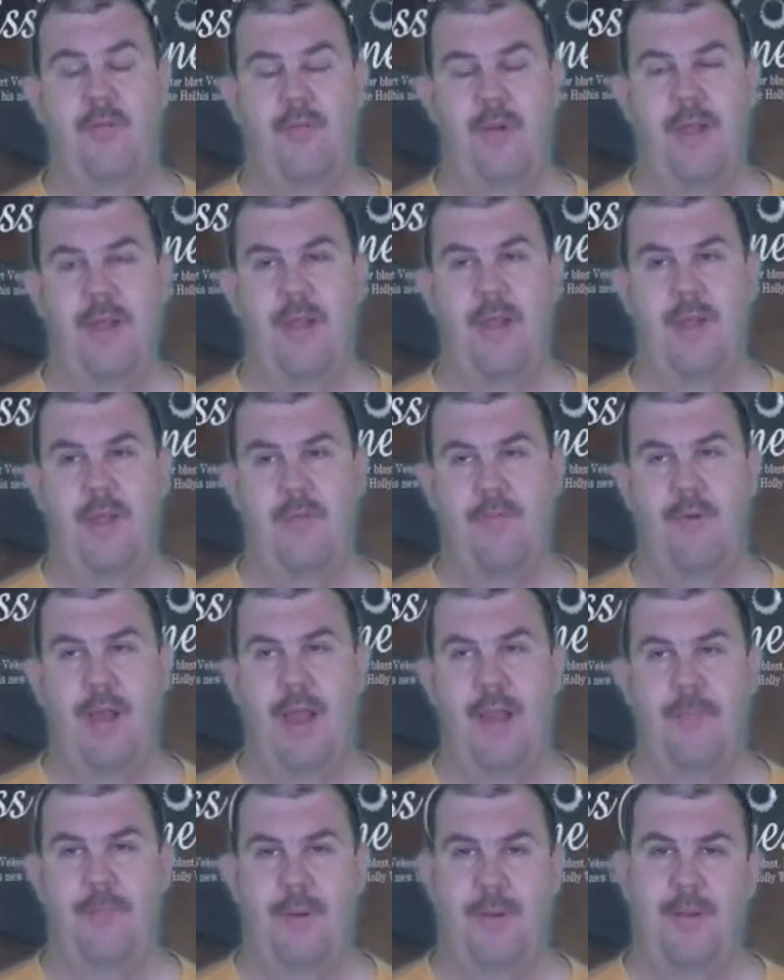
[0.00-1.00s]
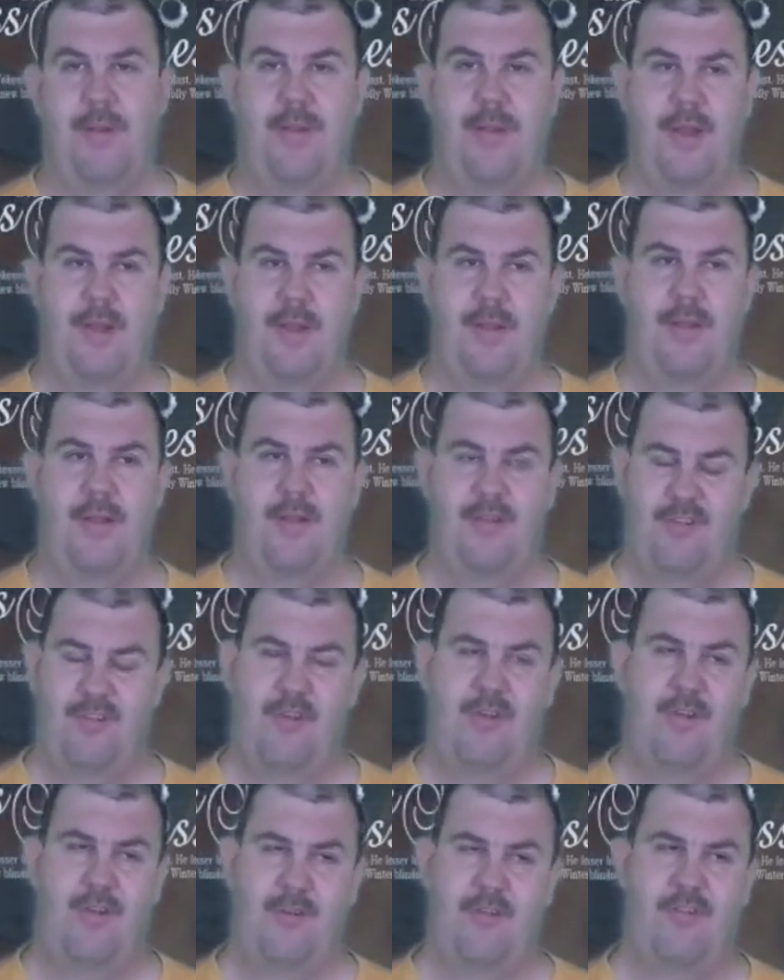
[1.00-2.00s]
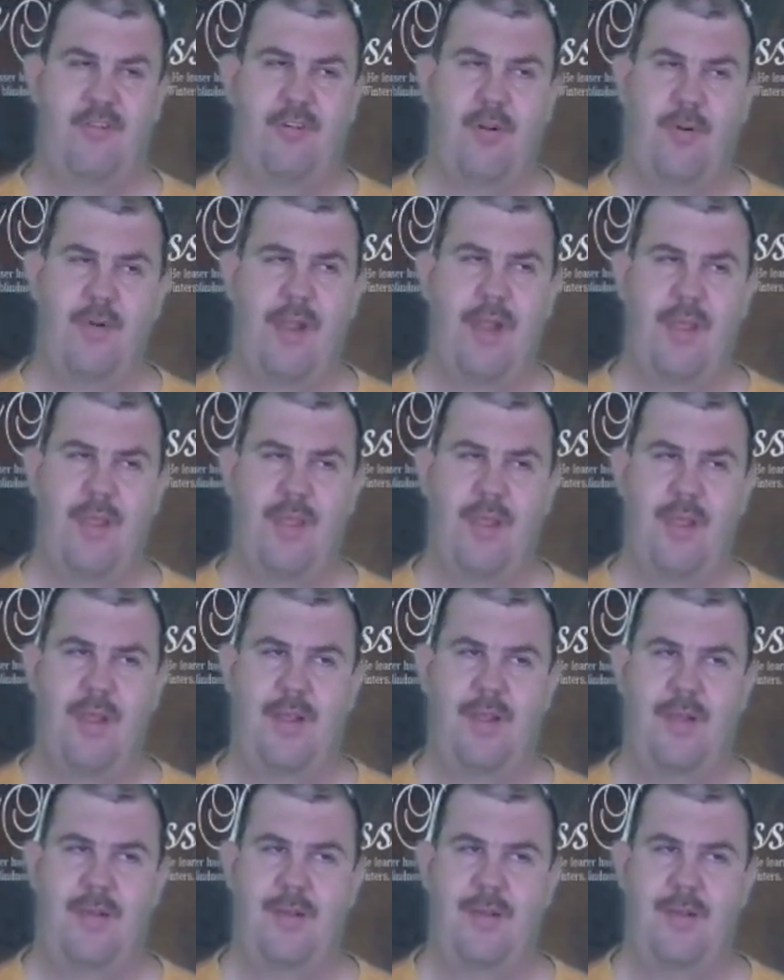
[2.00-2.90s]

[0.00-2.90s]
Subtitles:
read and write, but it's a good story, I think.